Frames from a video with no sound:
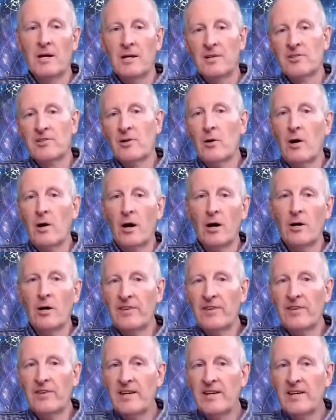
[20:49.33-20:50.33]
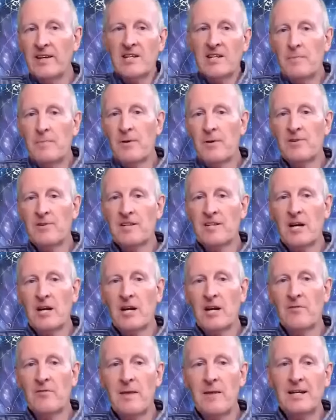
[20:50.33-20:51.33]
So these experiences
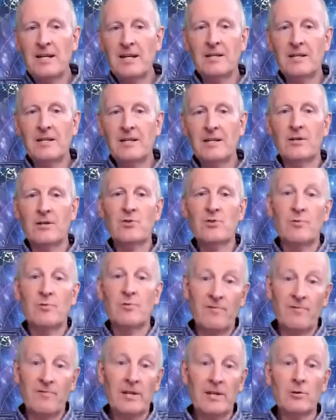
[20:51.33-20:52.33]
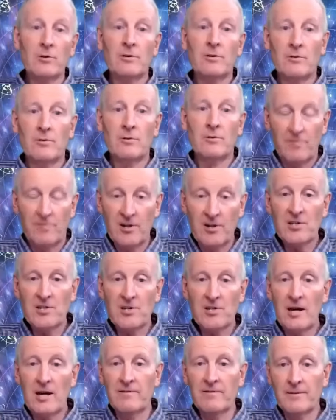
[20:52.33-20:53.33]
over many years revealed first
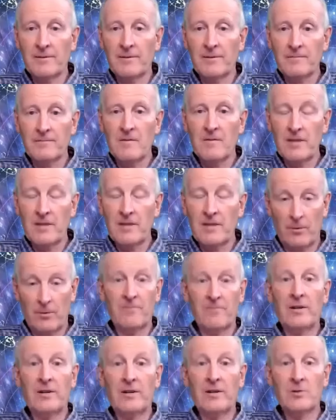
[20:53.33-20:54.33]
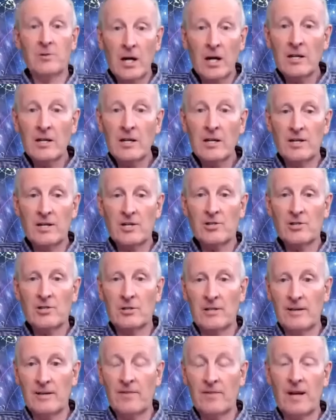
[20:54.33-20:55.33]
love. They revealed unconditional
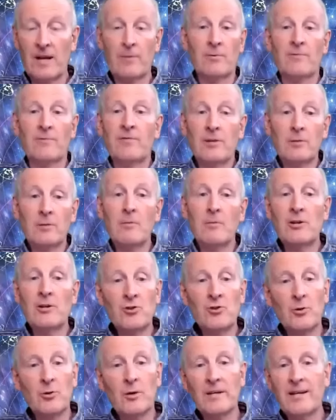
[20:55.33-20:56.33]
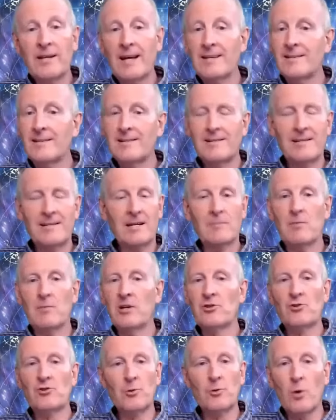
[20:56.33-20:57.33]
love. They reveal my true identity and my
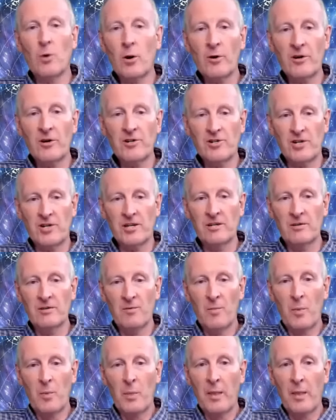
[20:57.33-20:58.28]
true origin.